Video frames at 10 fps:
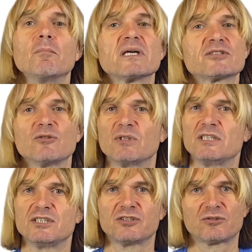
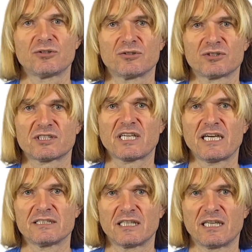use
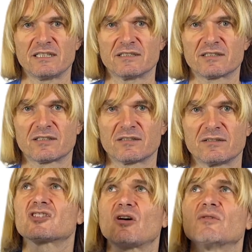guidelines.
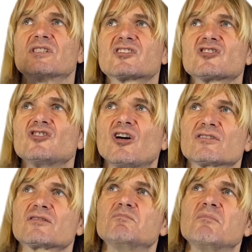So it's
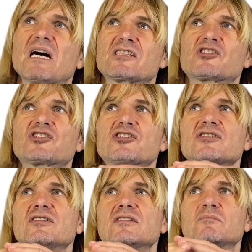not much
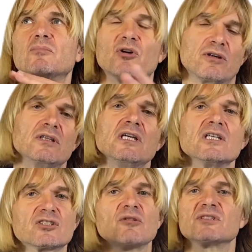
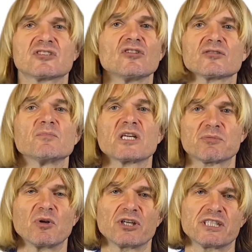
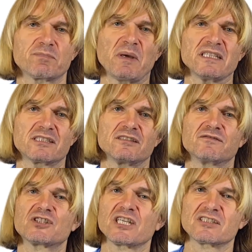more
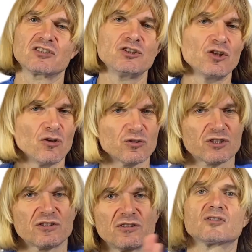expensive. Just
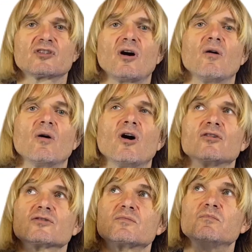use. So
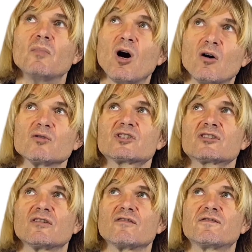on
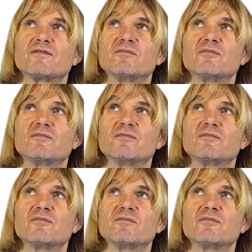most of